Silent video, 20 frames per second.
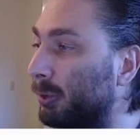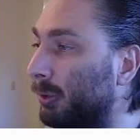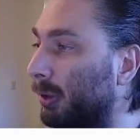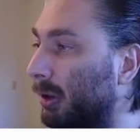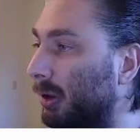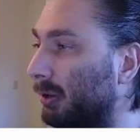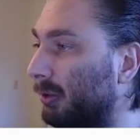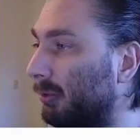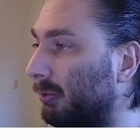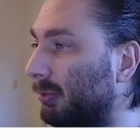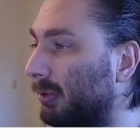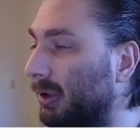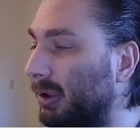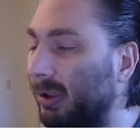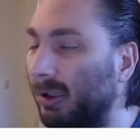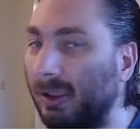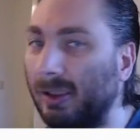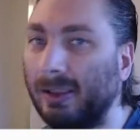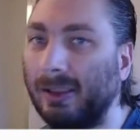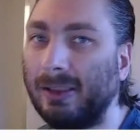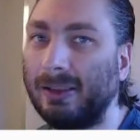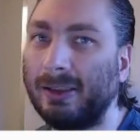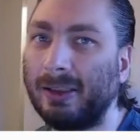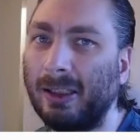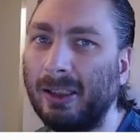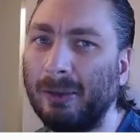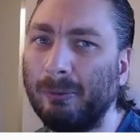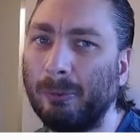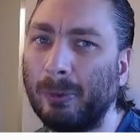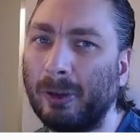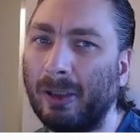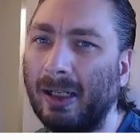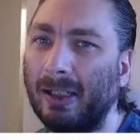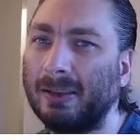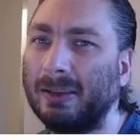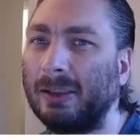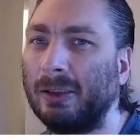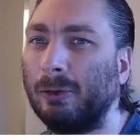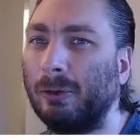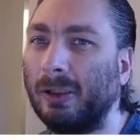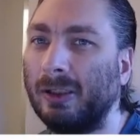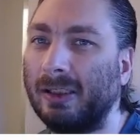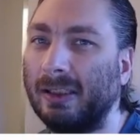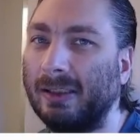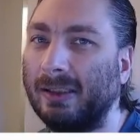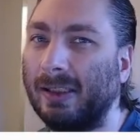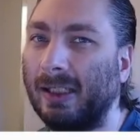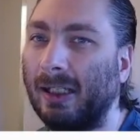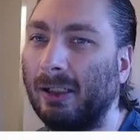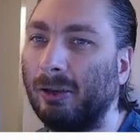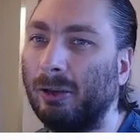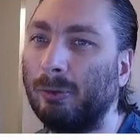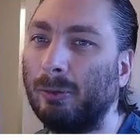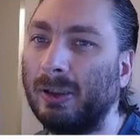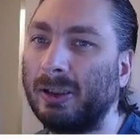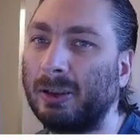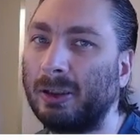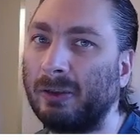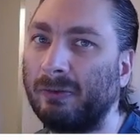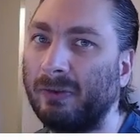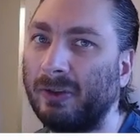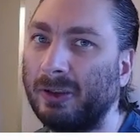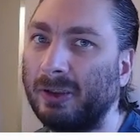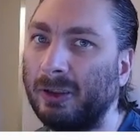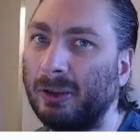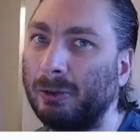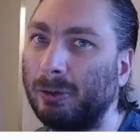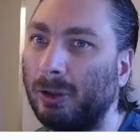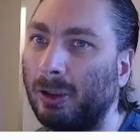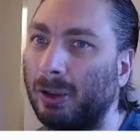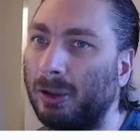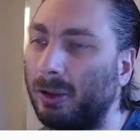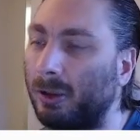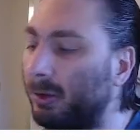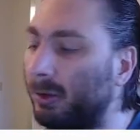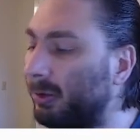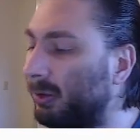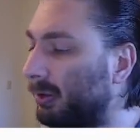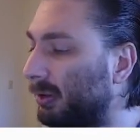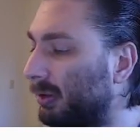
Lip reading: on. This time we're actually going to tell it what surface to draw on.